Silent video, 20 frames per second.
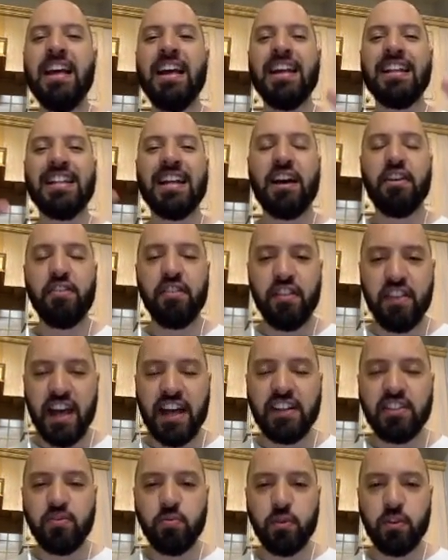Now
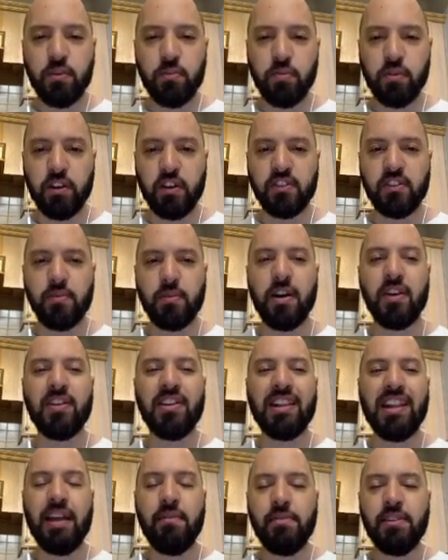that's what the product's about.
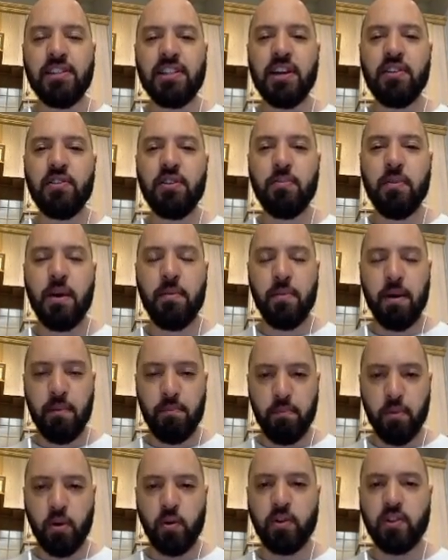Let me tell you about my
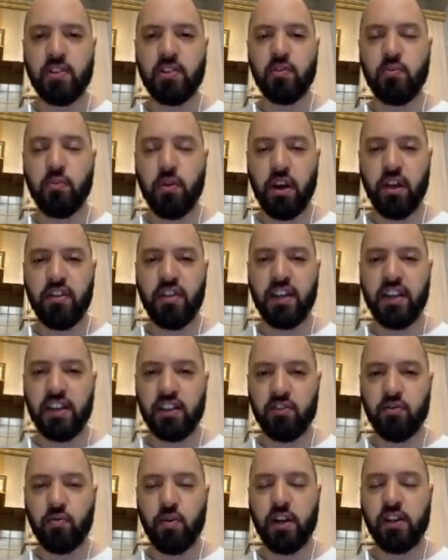bonus and why I think
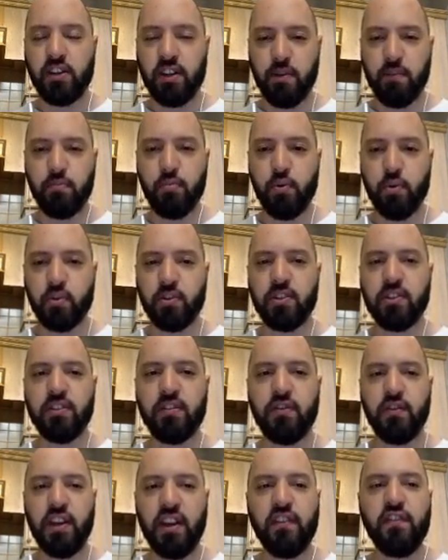it's quite
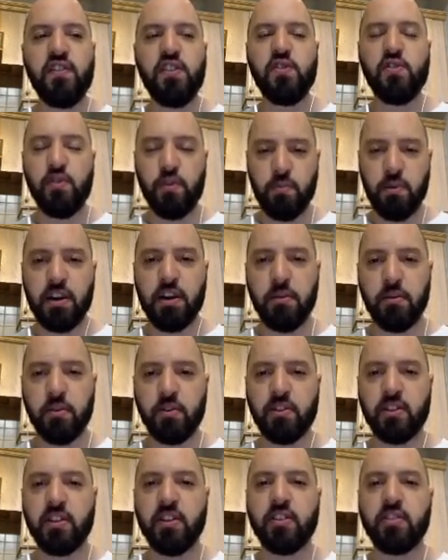important. If you do pick up
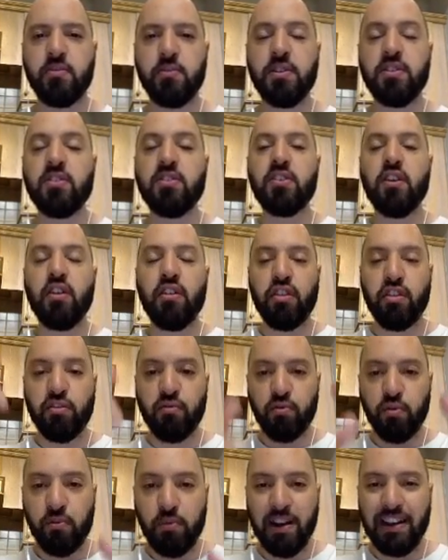Content Artemis
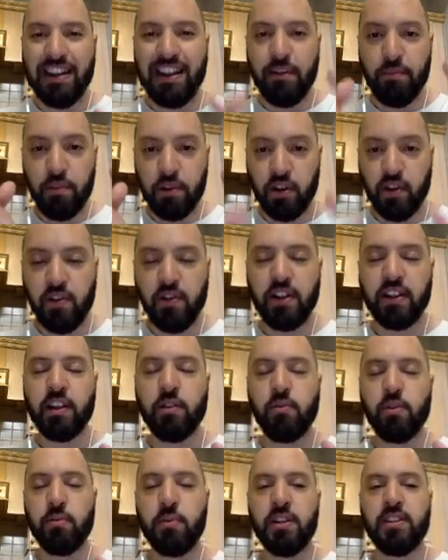through my link below, and there
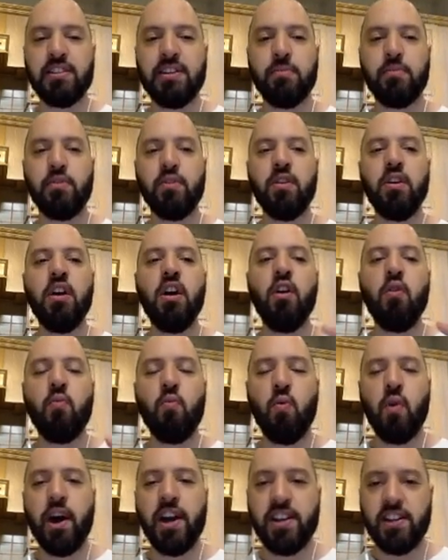will be a demo,
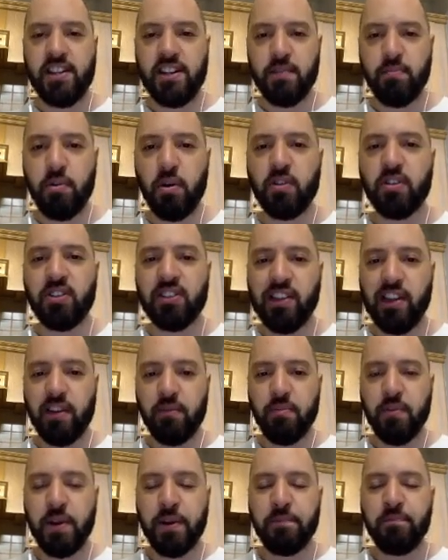why you need a bonus
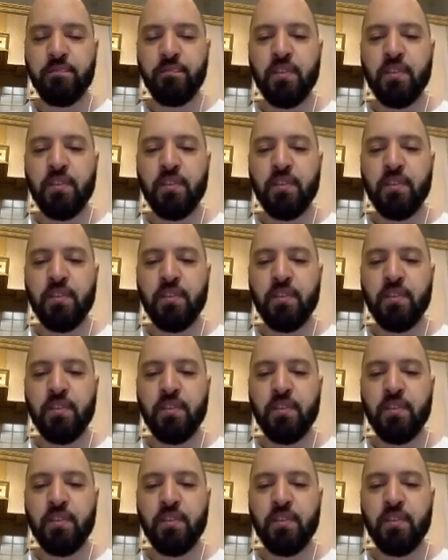like mine.